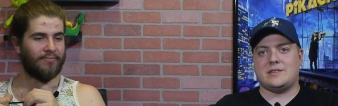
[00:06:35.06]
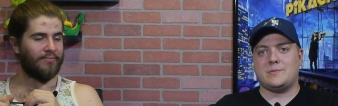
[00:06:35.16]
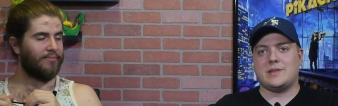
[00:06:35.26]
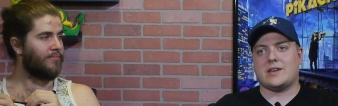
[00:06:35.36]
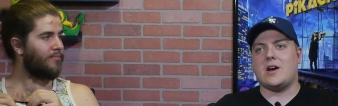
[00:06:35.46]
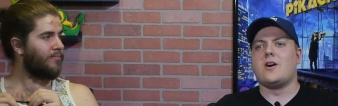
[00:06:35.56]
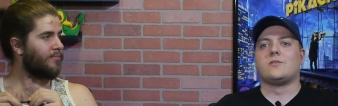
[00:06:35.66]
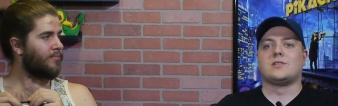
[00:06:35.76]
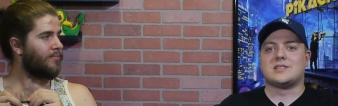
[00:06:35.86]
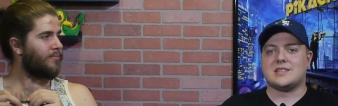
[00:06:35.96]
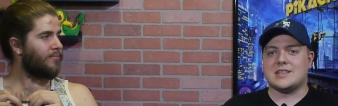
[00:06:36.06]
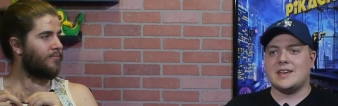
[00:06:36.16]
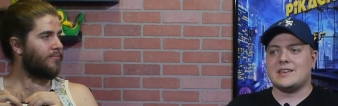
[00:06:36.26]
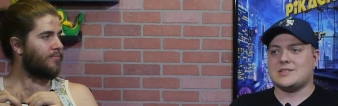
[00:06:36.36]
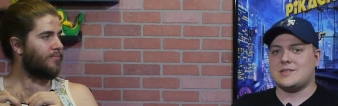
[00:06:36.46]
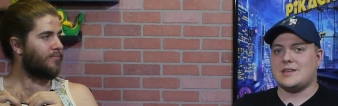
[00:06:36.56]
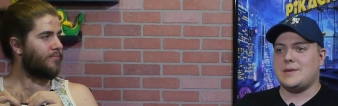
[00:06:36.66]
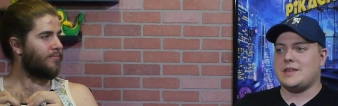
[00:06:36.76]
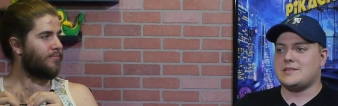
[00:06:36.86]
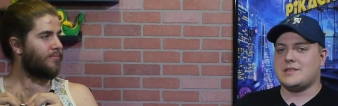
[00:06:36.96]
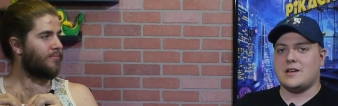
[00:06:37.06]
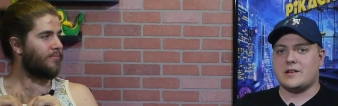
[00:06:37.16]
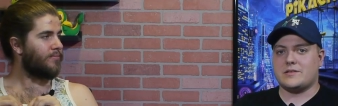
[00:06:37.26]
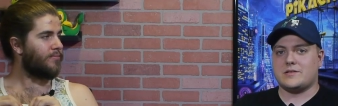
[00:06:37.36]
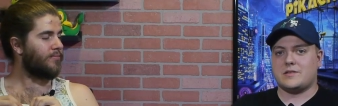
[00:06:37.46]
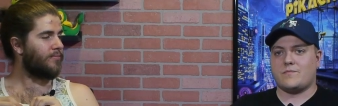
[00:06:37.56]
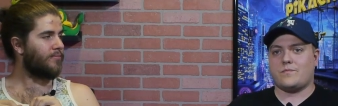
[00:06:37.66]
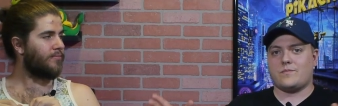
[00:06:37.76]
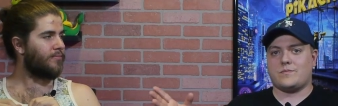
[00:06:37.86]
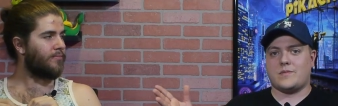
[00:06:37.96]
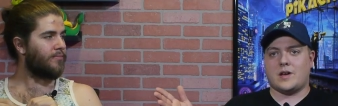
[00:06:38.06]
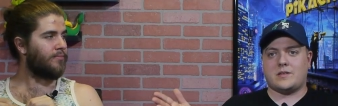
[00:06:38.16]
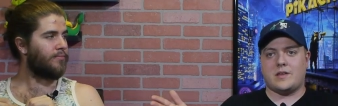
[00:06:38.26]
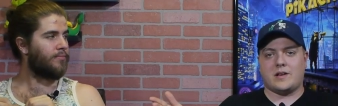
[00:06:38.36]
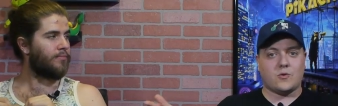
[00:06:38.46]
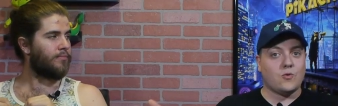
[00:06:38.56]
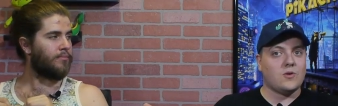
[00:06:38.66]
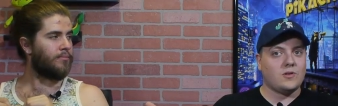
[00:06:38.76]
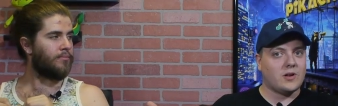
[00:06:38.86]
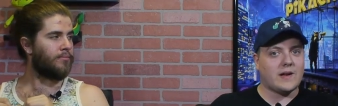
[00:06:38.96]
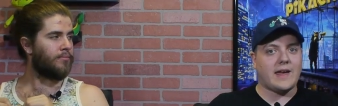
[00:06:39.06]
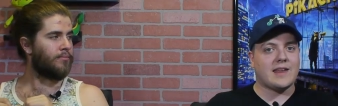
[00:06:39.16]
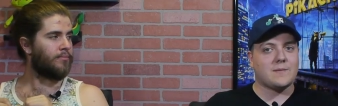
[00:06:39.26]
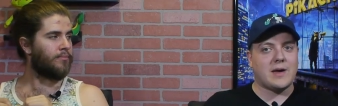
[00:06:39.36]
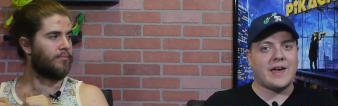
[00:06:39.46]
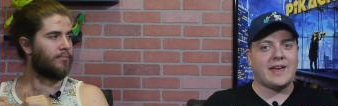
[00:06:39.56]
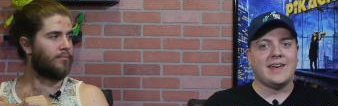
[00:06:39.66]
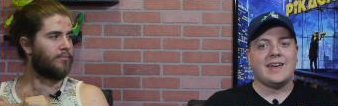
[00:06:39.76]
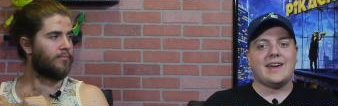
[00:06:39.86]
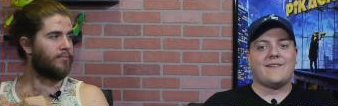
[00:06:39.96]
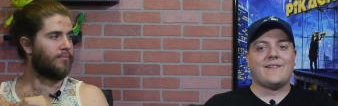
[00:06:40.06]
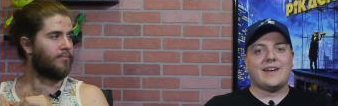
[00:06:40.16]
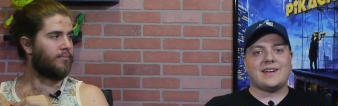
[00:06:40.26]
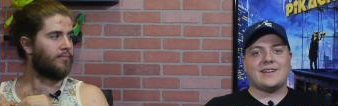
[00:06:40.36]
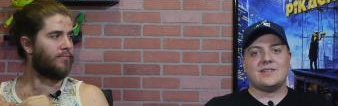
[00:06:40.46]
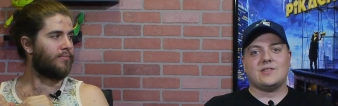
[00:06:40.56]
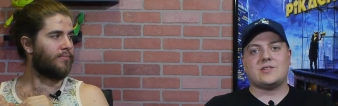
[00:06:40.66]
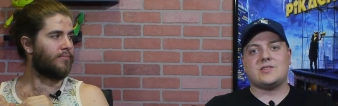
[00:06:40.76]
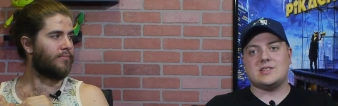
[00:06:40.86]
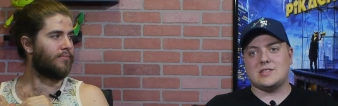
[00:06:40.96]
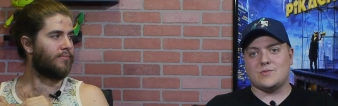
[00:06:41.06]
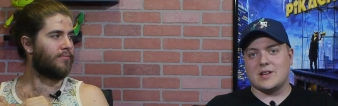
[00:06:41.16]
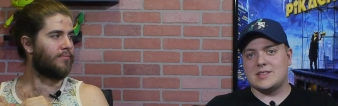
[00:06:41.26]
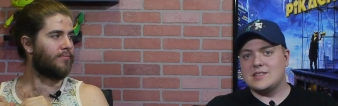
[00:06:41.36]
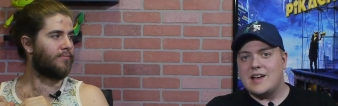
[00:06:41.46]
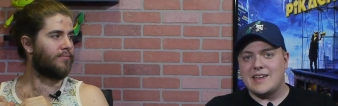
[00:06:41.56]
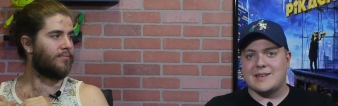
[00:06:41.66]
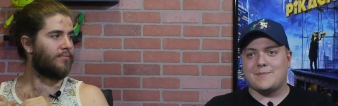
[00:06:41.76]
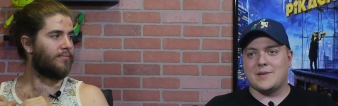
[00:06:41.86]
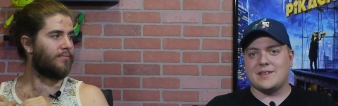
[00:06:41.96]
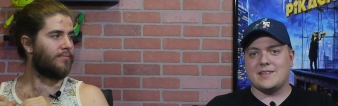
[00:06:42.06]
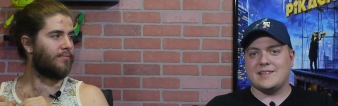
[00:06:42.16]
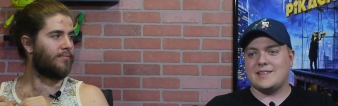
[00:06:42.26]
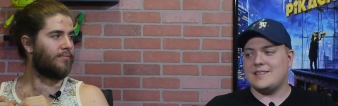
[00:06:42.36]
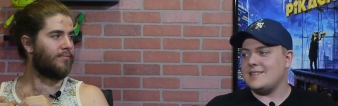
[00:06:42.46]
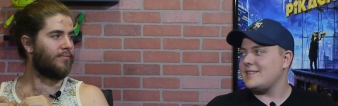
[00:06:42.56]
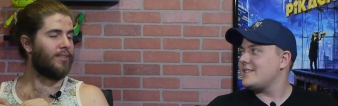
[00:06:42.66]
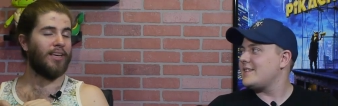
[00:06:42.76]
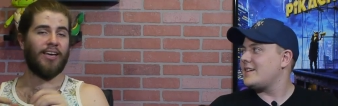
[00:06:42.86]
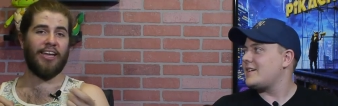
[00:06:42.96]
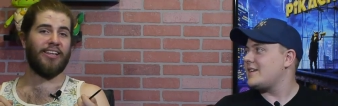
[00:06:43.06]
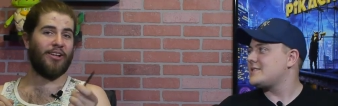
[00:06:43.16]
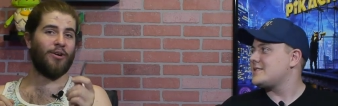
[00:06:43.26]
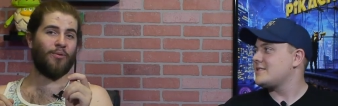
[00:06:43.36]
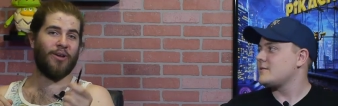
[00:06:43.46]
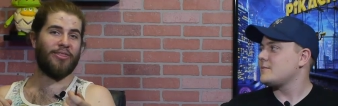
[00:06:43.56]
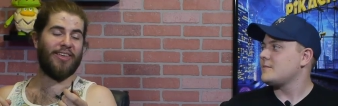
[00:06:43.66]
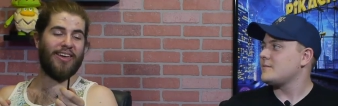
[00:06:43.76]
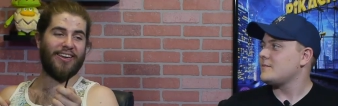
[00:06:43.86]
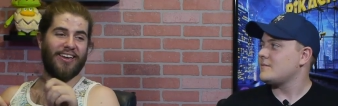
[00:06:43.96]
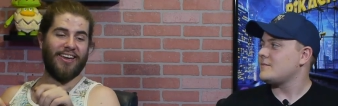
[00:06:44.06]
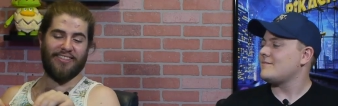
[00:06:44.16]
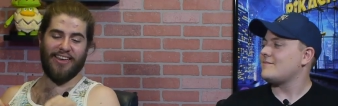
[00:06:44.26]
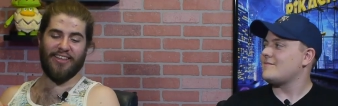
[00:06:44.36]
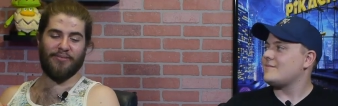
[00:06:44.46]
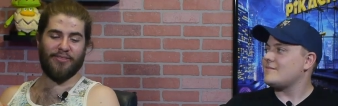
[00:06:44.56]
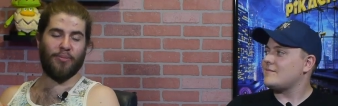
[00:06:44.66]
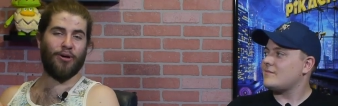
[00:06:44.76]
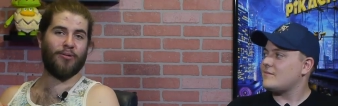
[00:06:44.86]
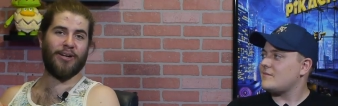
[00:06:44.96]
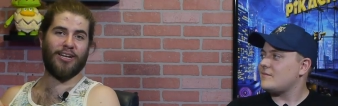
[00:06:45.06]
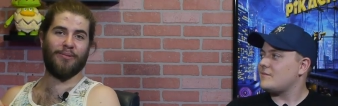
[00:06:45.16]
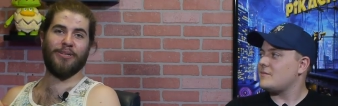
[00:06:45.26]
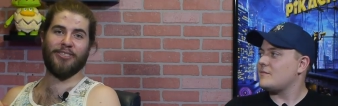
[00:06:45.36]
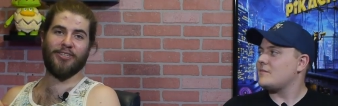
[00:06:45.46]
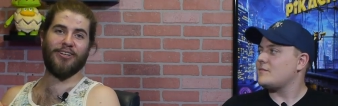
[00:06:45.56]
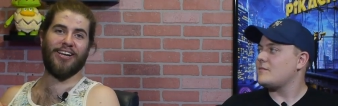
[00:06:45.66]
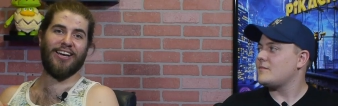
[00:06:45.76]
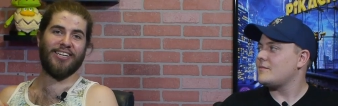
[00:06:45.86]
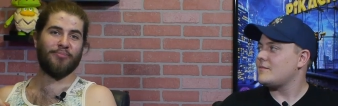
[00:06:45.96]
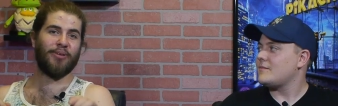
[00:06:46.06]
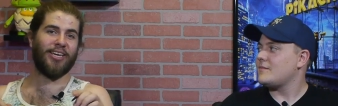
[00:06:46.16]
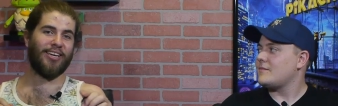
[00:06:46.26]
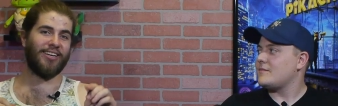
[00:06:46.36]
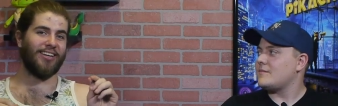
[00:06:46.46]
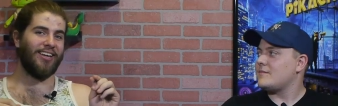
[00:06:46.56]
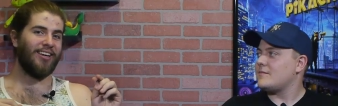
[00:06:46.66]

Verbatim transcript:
Speaker 1: you'd be like, oh, this is it? So they made a, a, a cool looking anime, and were like, look,
Speaker 2: this is what it's like, but and you know, one thing that the Pokemon Company is good at is making